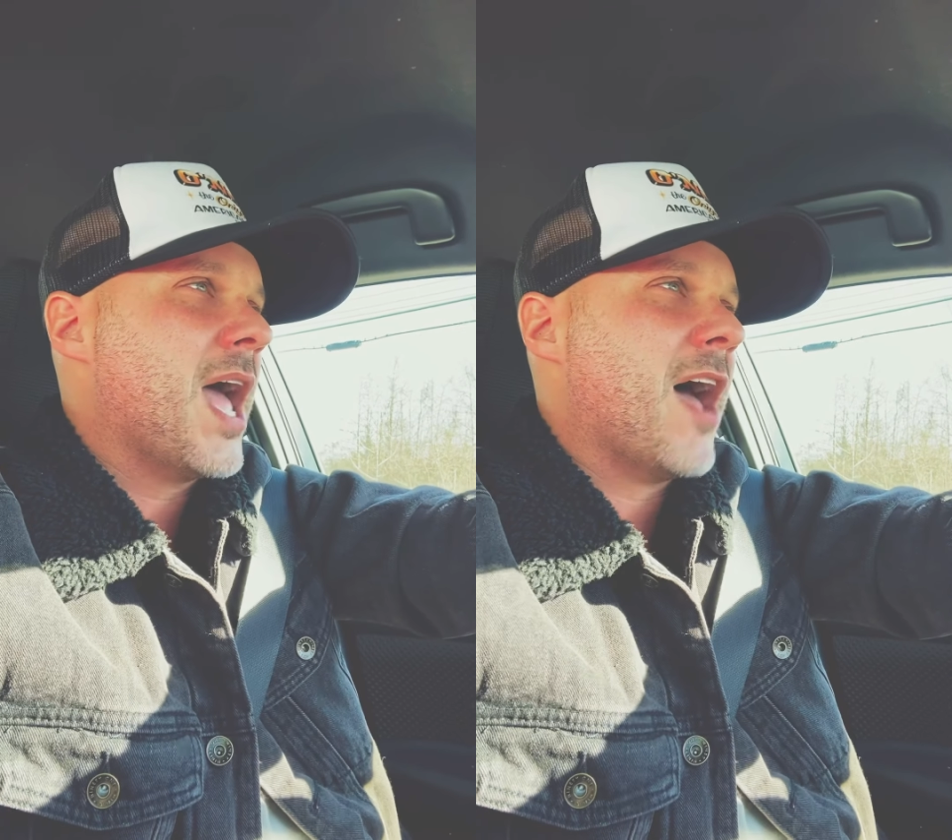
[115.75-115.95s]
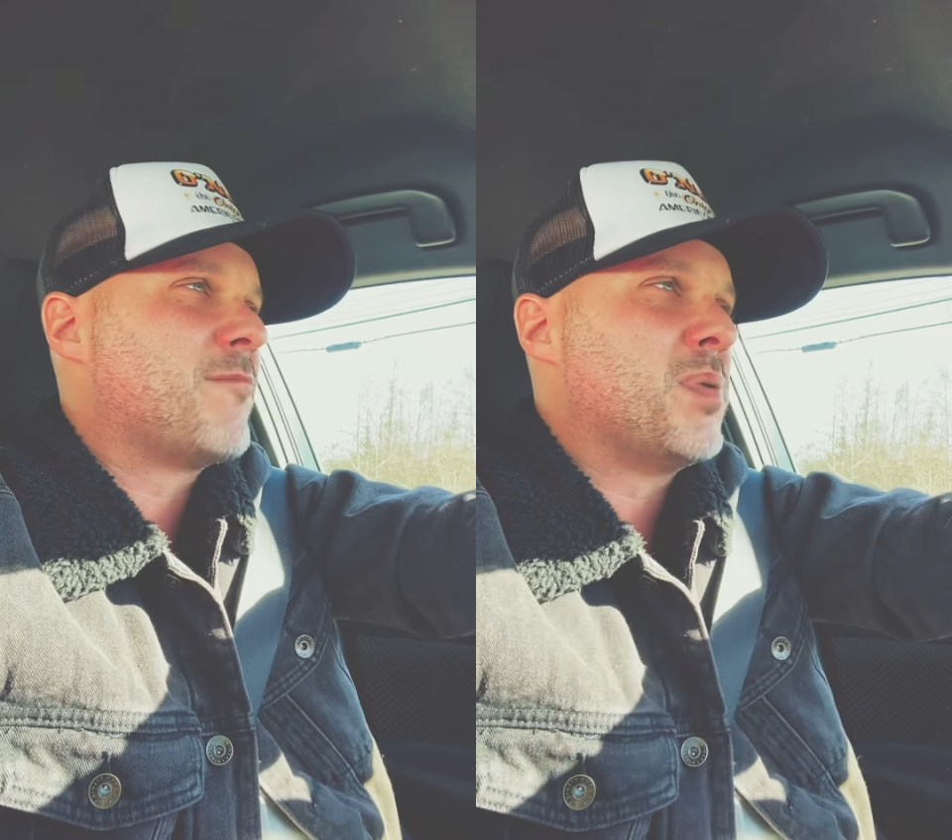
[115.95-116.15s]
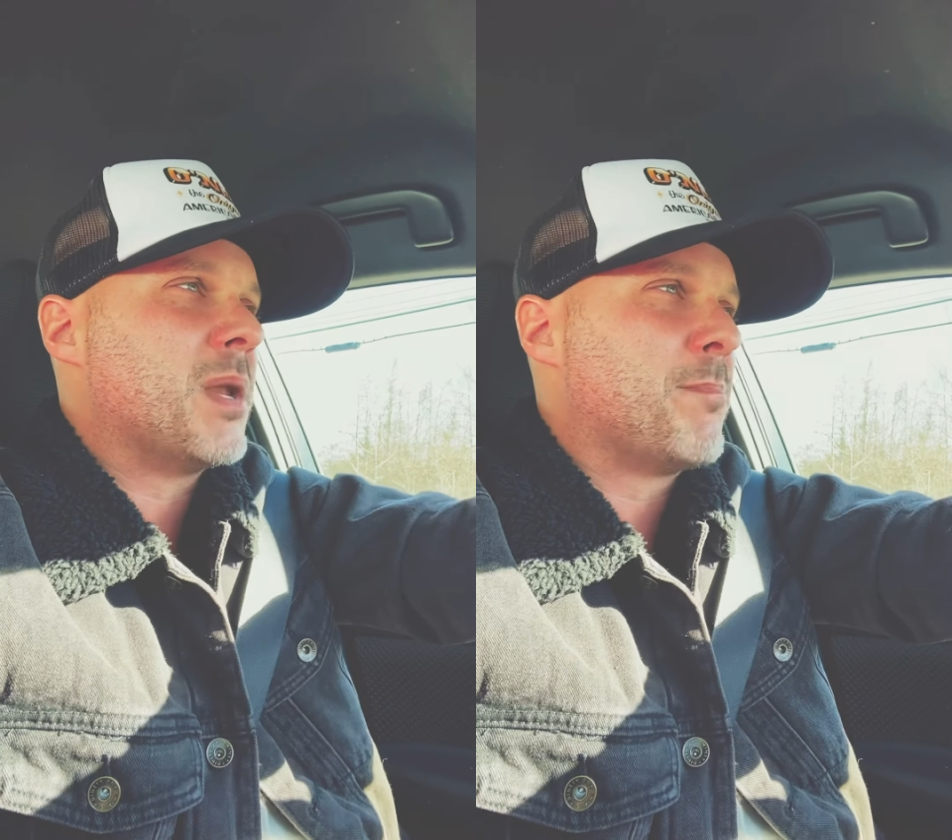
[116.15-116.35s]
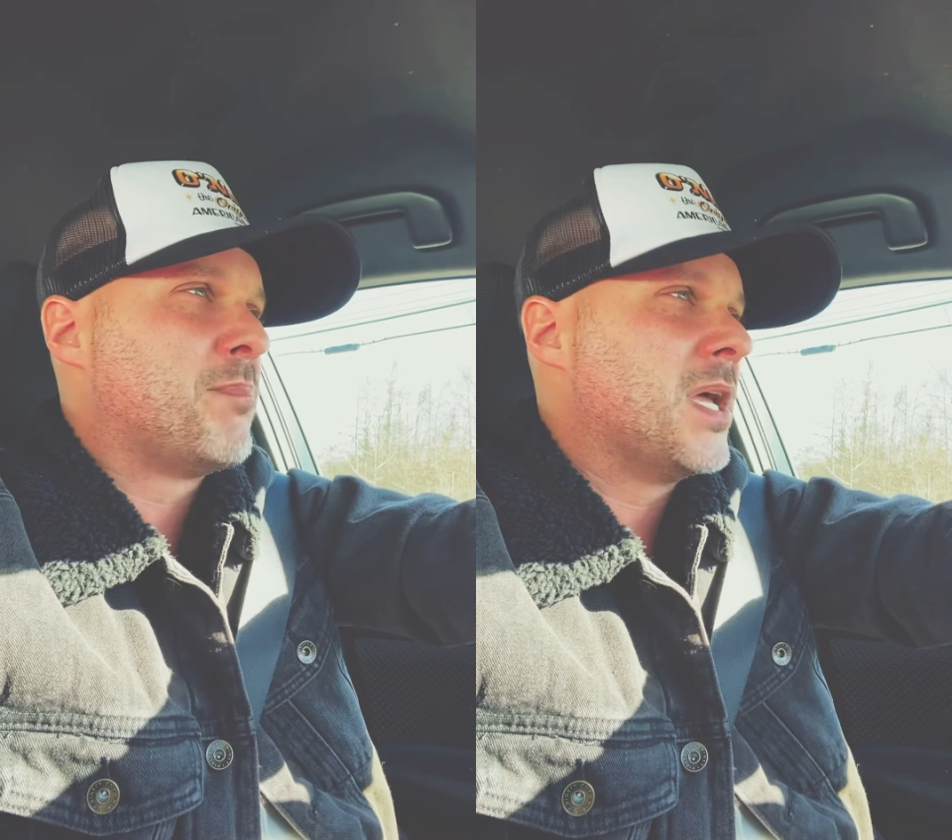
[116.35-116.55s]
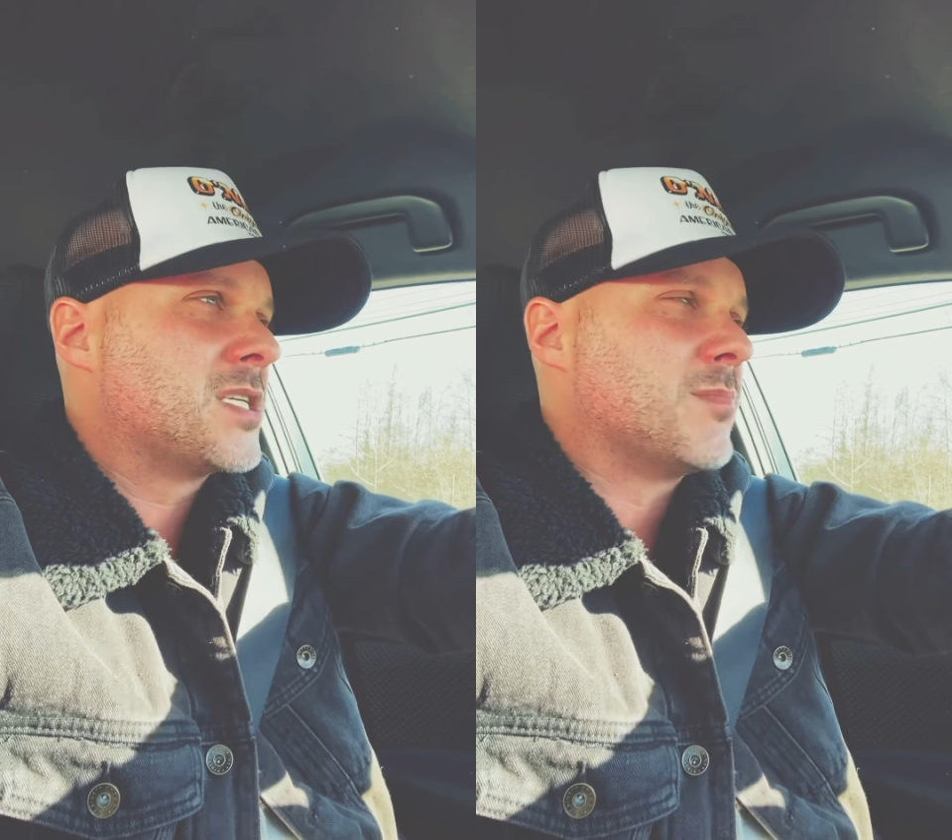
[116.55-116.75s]
have been
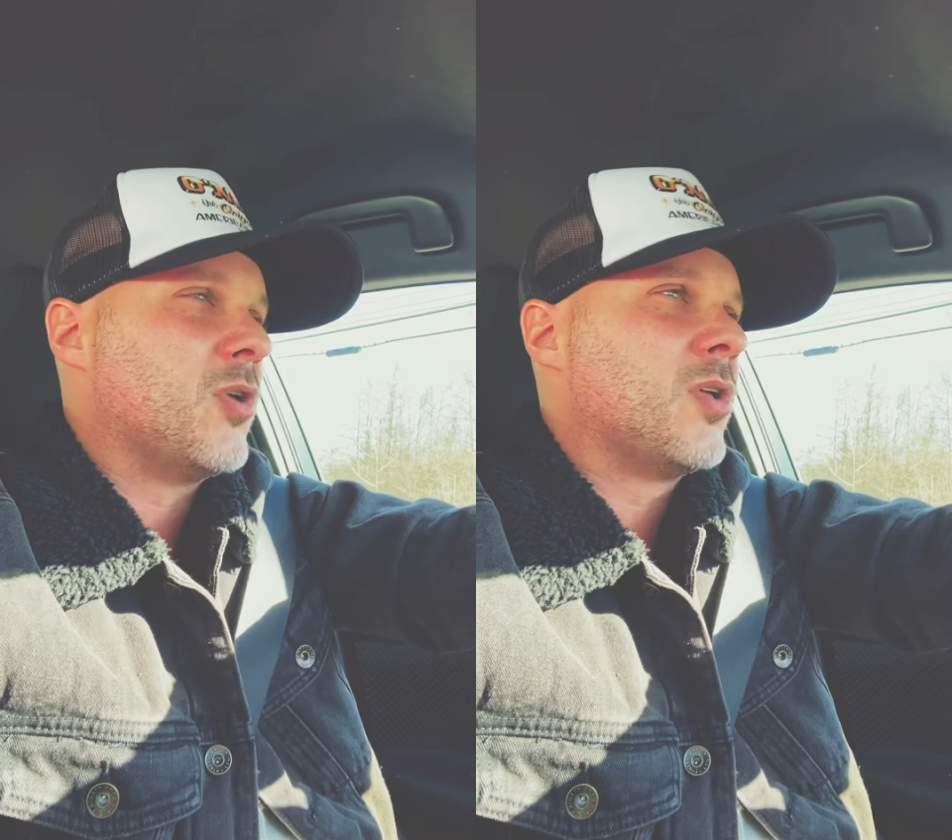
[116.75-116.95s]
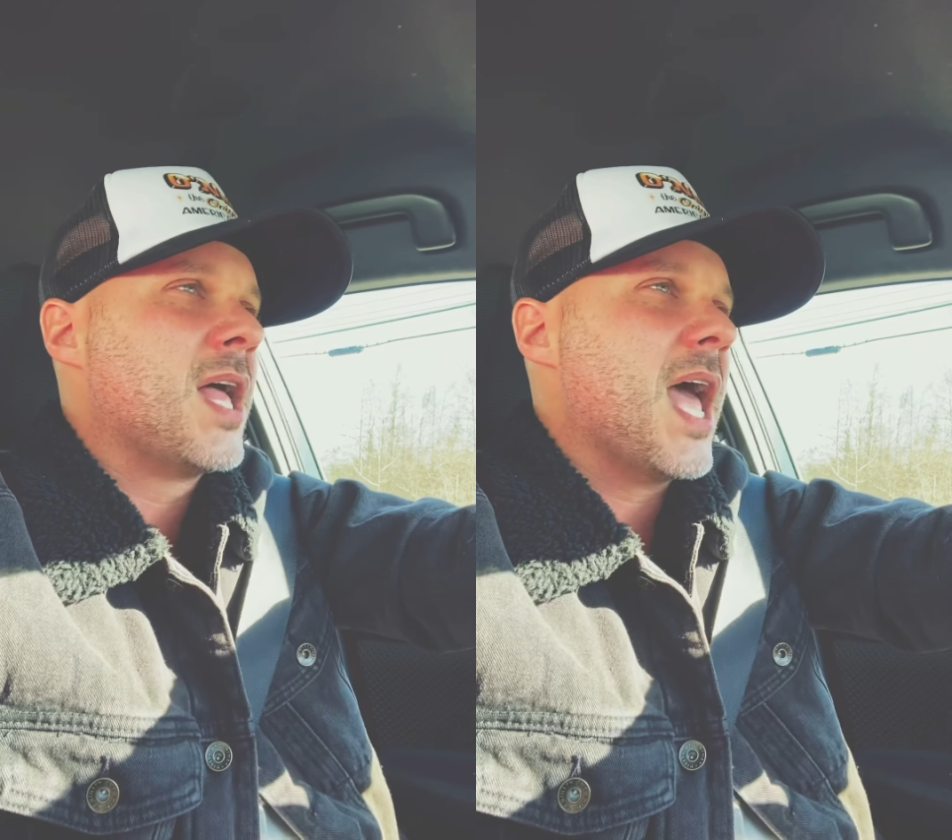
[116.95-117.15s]
abysmal,